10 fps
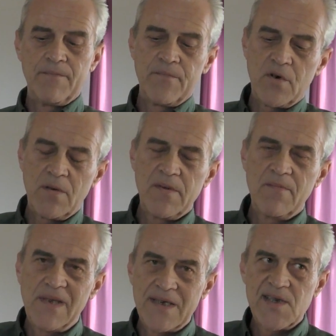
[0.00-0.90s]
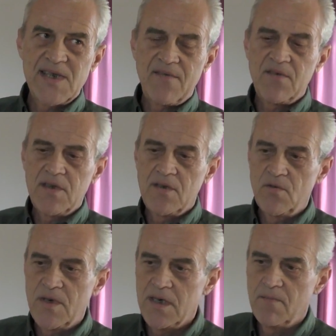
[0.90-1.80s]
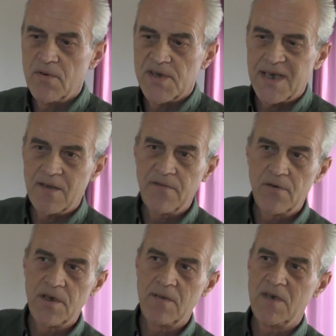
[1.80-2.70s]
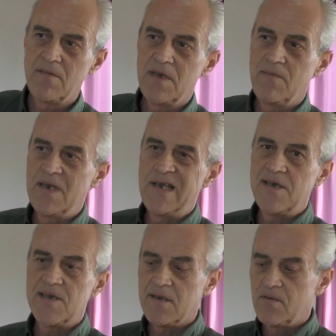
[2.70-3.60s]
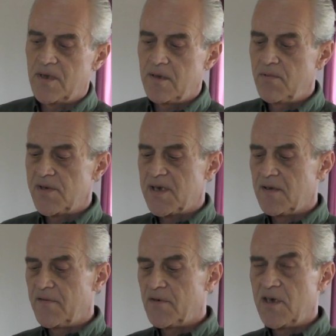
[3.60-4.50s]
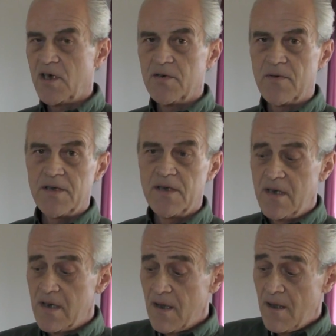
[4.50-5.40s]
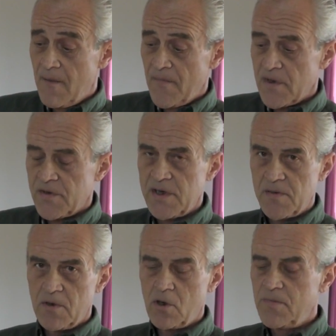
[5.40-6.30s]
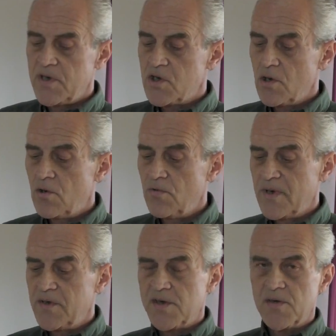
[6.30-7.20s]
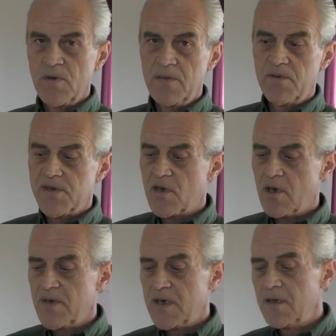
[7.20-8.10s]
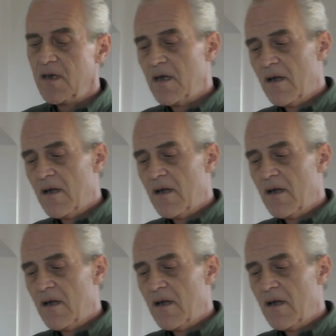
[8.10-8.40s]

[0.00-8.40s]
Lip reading: probably like 70 to 80% for him, and maybe less than 20% for the other one. This will all be shown when the sweepers come in.